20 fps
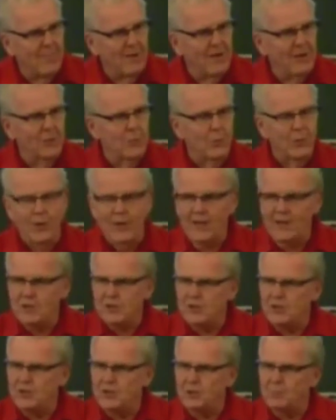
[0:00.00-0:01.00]
into
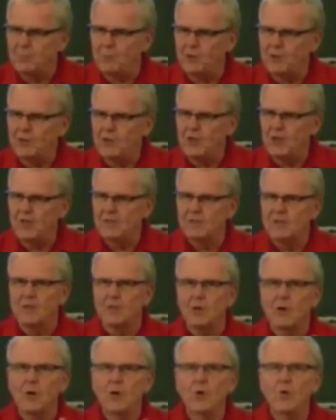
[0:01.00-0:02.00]
relationship with Jesus,
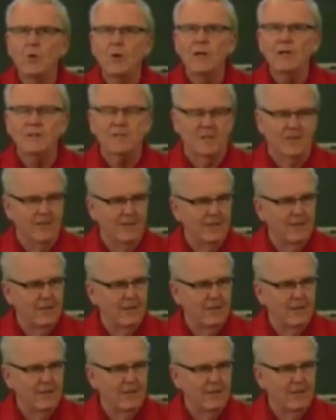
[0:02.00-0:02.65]
who is it